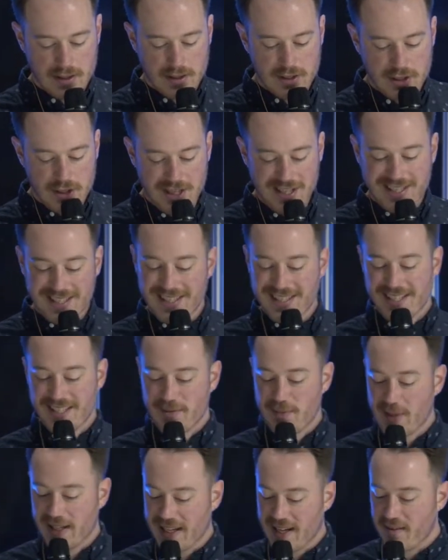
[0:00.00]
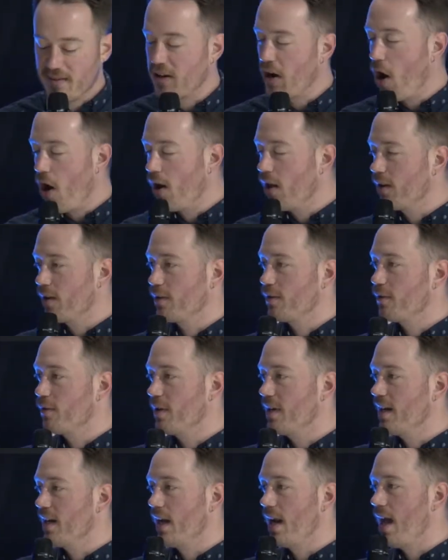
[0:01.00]
Jesus has been given all
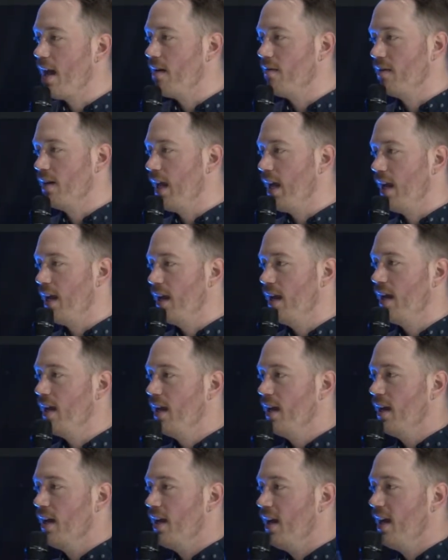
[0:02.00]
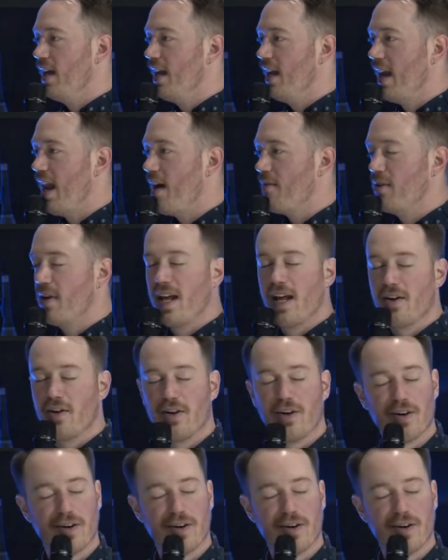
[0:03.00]
authority on heaven and in heaven and on